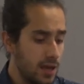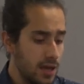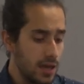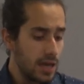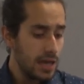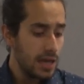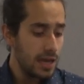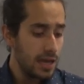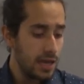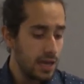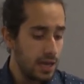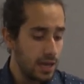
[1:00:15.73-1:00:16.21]

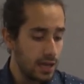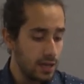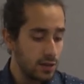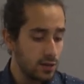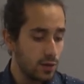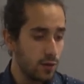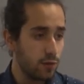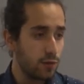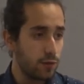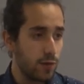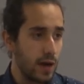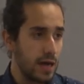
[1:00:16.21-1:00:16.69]
Uh,
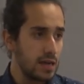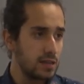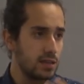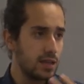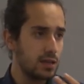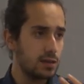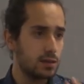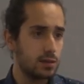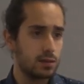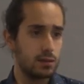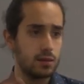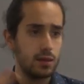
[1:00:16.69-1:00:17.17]
the fact
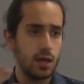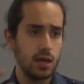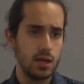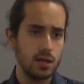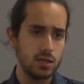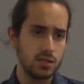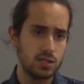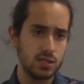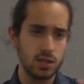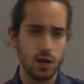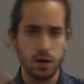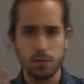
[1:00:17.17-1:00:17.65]
that
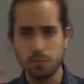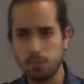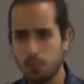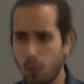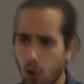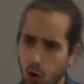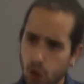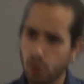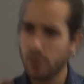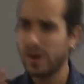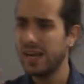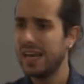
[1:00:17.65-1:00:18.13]
things are
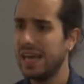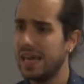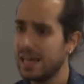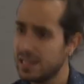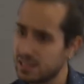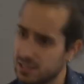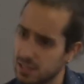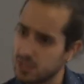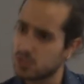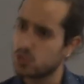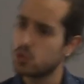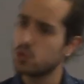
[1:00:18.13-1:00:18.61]
more
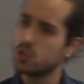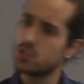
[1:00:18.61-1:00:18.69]
related to